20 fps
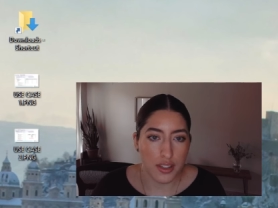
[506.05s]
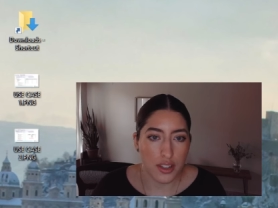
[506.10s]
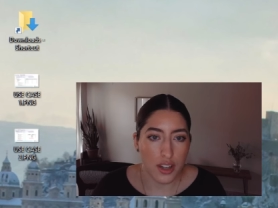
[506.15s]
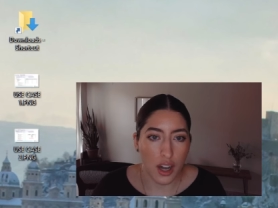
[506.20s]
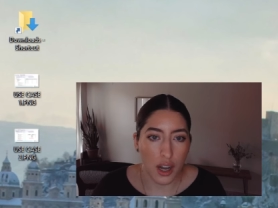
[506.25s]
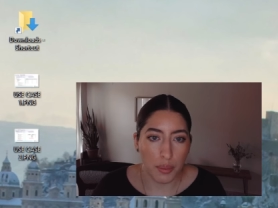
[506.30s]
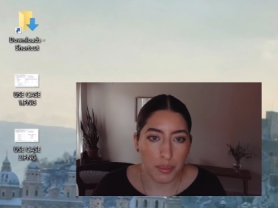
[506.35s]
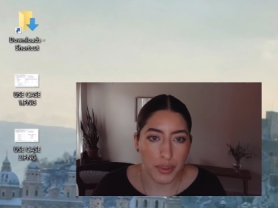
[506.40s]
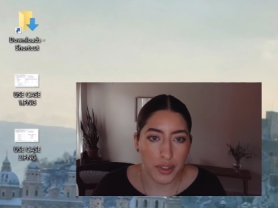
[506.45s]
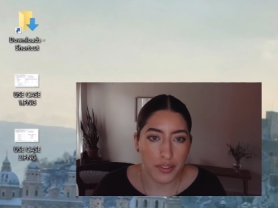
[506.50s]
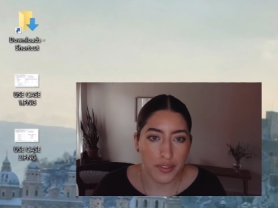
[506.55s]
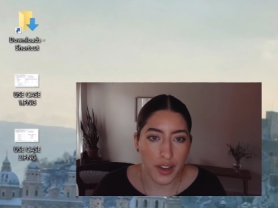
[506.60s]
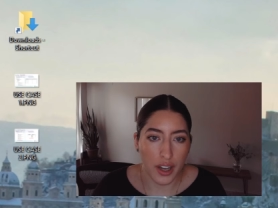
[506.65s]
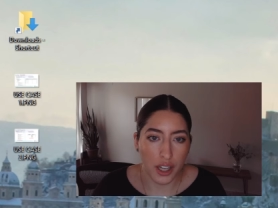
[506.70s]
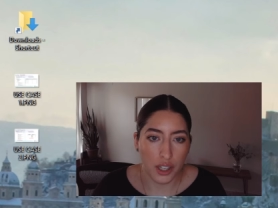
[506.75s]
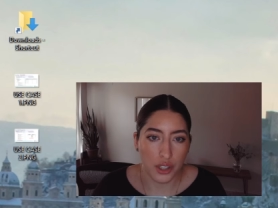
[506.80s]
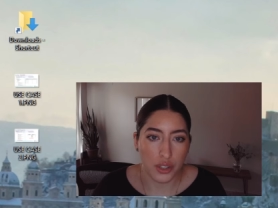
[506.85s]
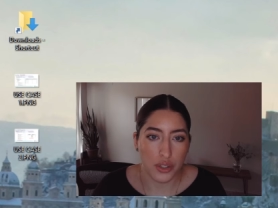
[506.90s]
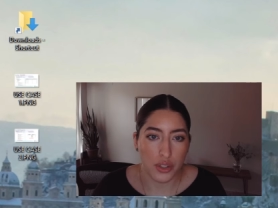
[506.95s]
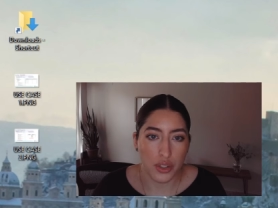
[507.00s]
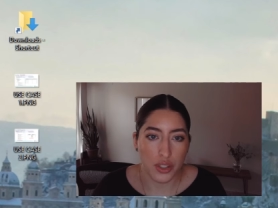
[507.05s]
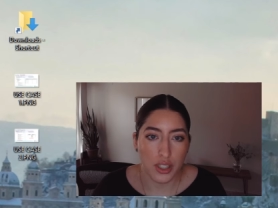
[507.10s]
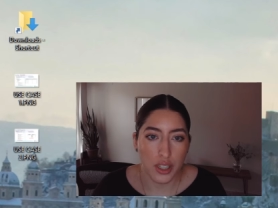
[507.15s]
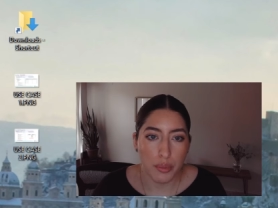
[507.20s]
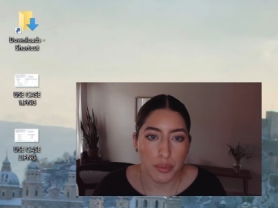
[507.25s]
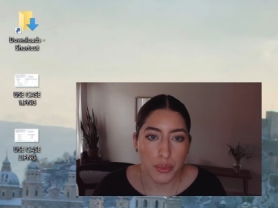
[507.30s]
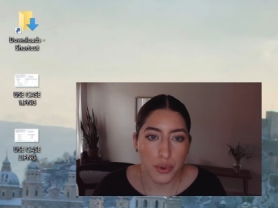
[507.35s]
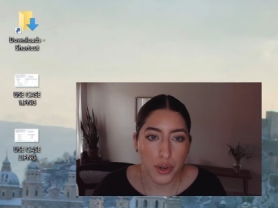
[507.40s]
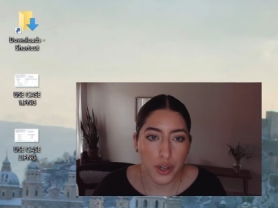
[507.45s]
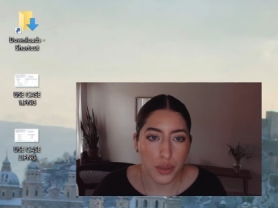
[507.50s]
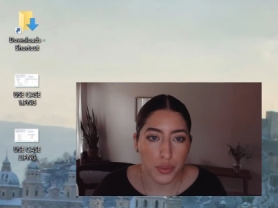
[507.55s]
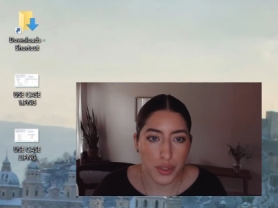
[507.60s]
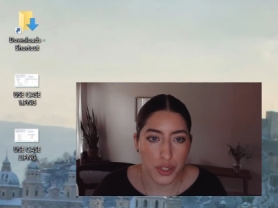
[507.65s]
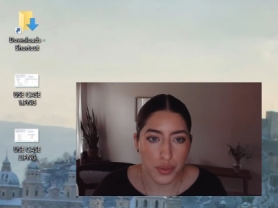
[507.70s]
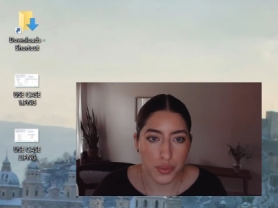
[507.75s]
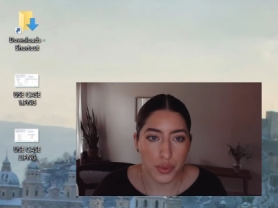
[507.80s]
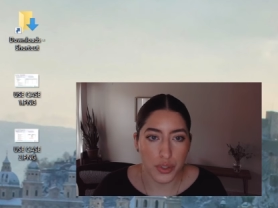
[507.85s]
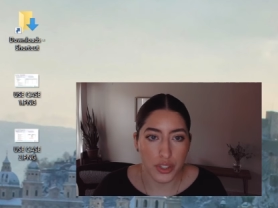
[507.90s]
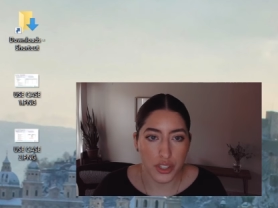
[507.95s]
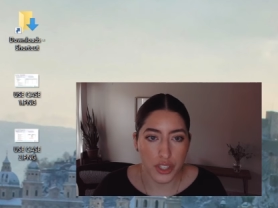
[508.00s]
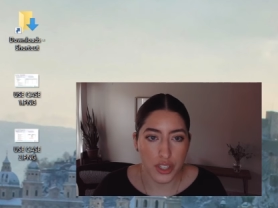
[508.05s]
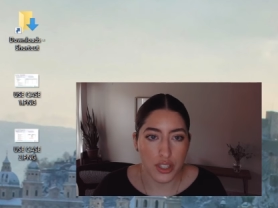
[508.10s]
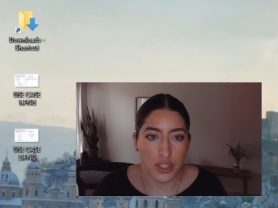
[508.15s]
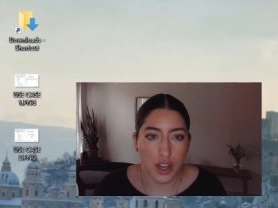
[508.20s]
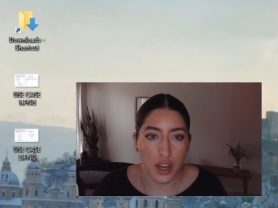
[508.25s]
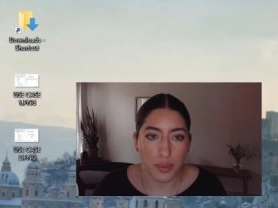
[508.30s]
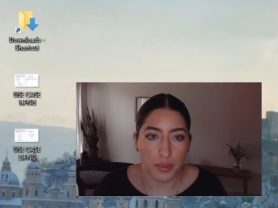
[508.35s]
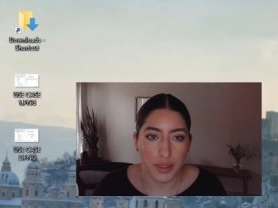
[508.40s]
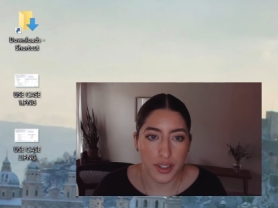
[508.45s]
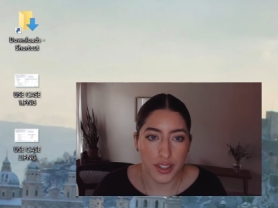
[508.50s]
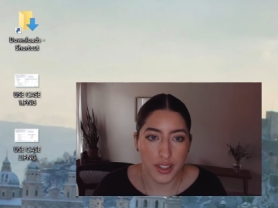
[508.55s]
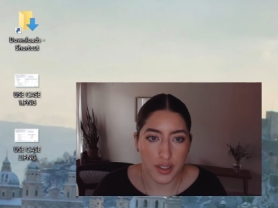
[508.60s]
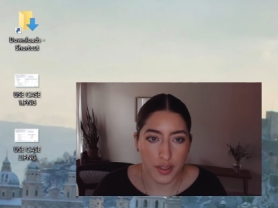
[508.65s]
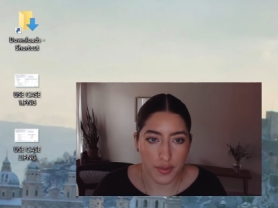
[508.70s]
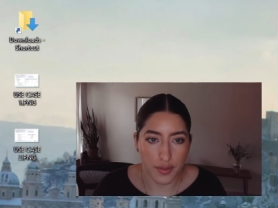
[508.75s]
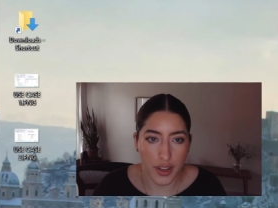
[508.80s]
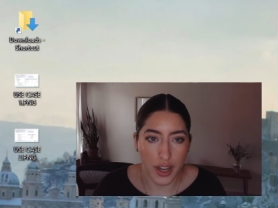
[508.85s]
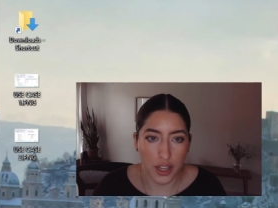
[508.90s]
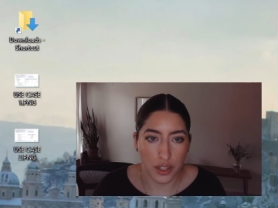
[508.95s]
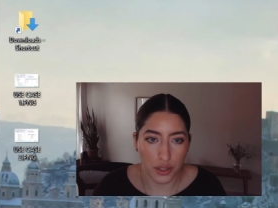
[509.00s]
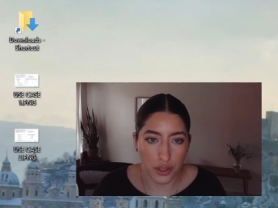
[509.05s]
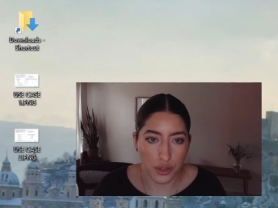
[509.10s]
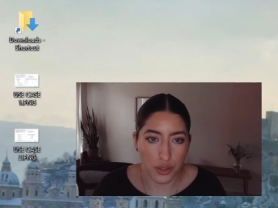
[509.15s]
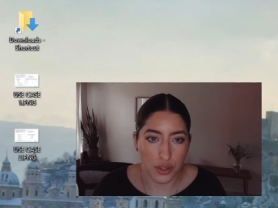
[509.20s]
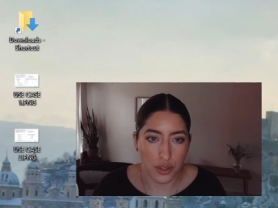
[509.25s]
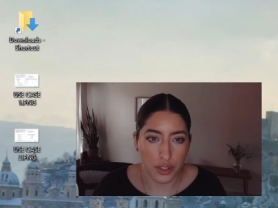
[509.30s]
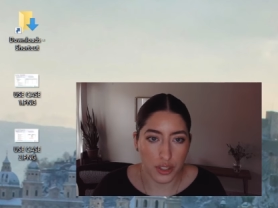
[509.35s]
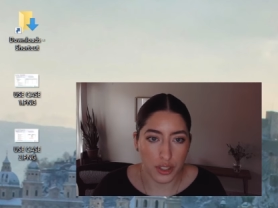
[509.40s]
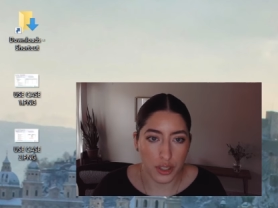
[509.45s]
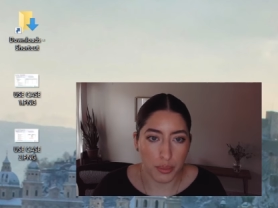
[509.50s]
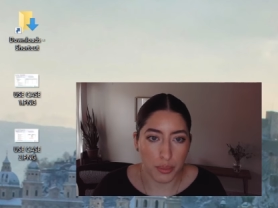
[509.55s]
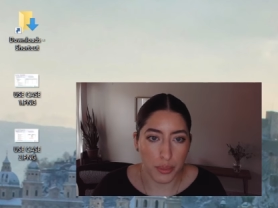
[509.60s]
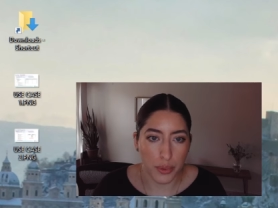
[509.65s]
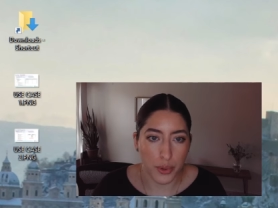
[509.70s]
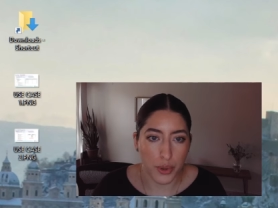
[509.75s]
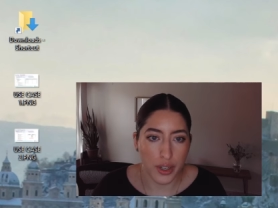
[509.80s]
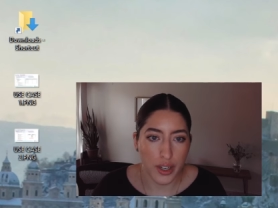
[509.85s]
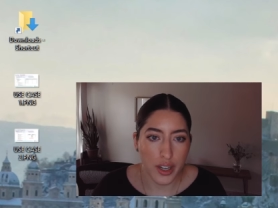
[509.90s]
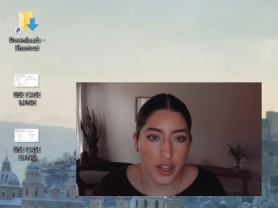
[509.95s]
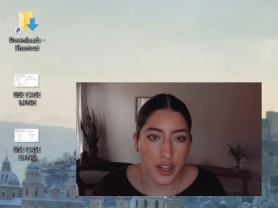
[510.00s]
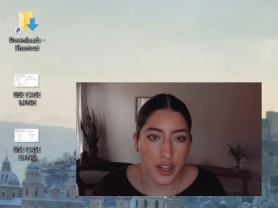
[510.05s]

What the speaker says: Copy value to clipboard, which will just copy this value to your clipboard.